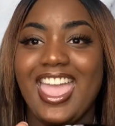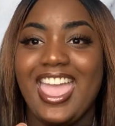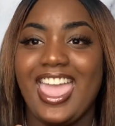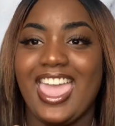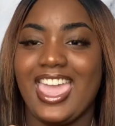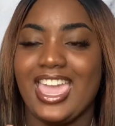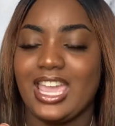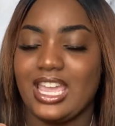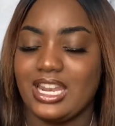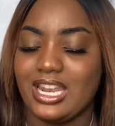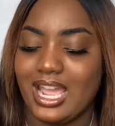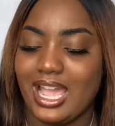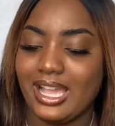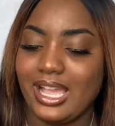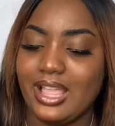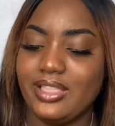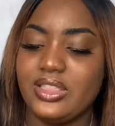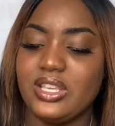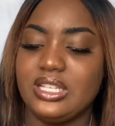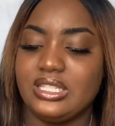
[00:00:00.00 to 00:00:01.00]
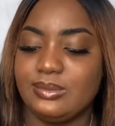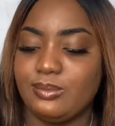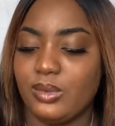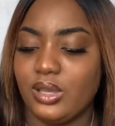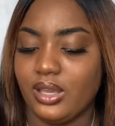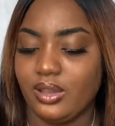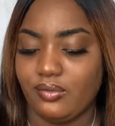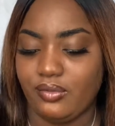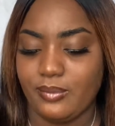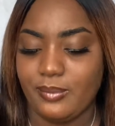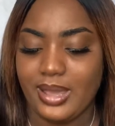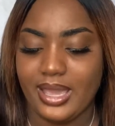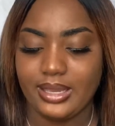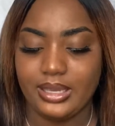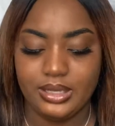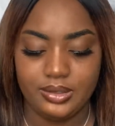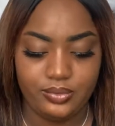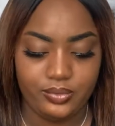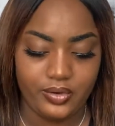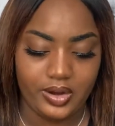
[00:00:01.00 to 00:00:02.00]
and I got this mug from my
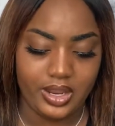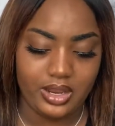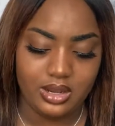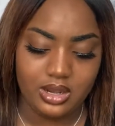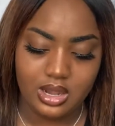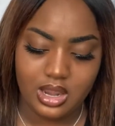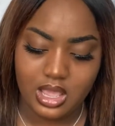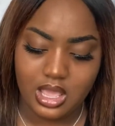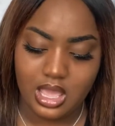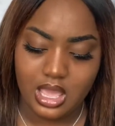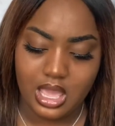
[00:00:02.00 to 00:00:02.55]
good friend.